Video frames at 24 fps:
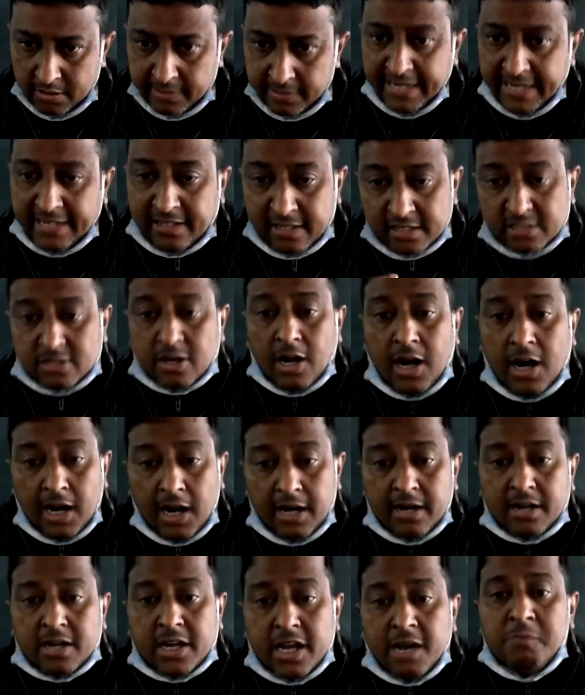that is
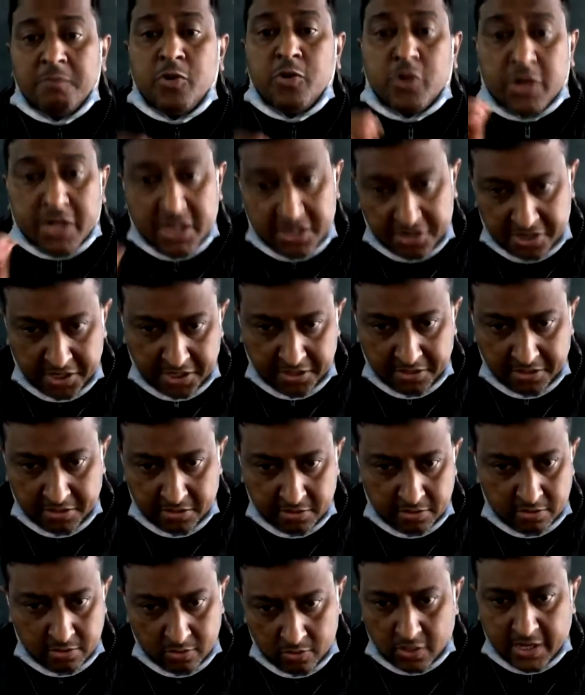called communication.
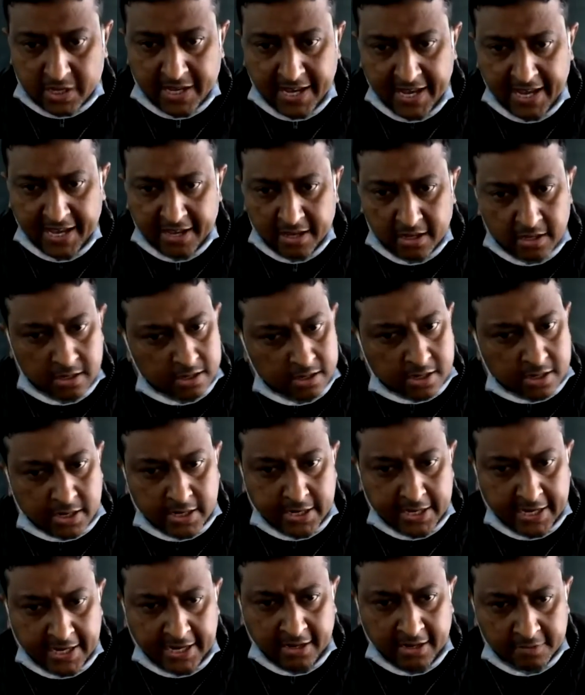Okay,
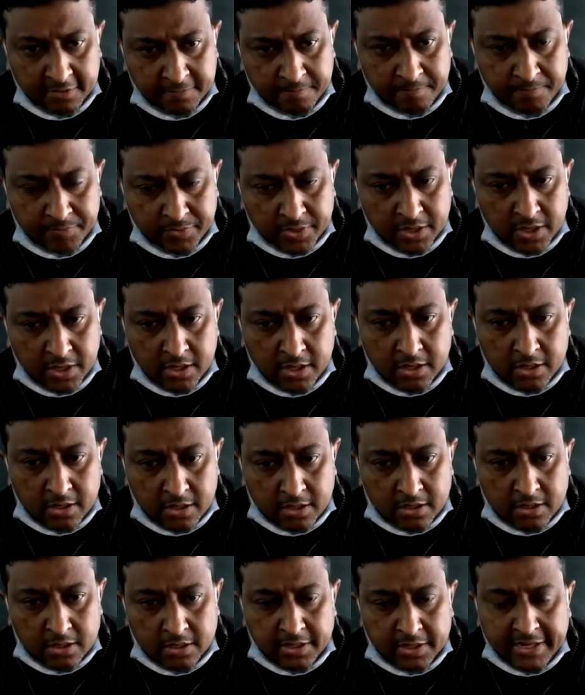clear?
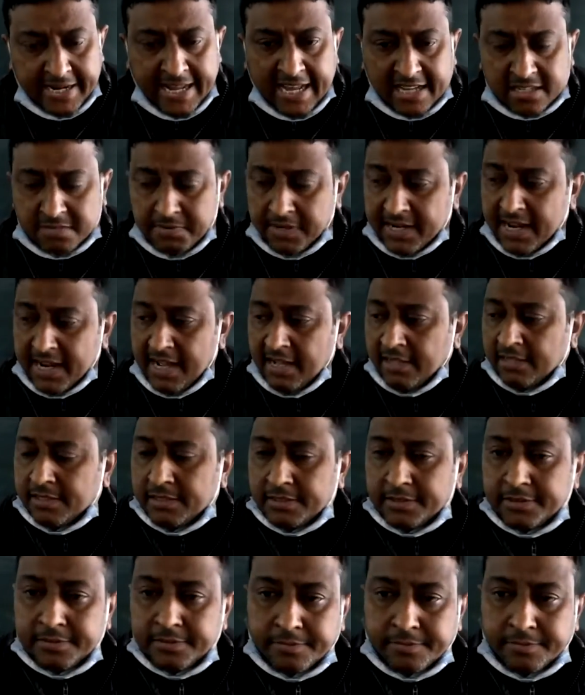Next, beta.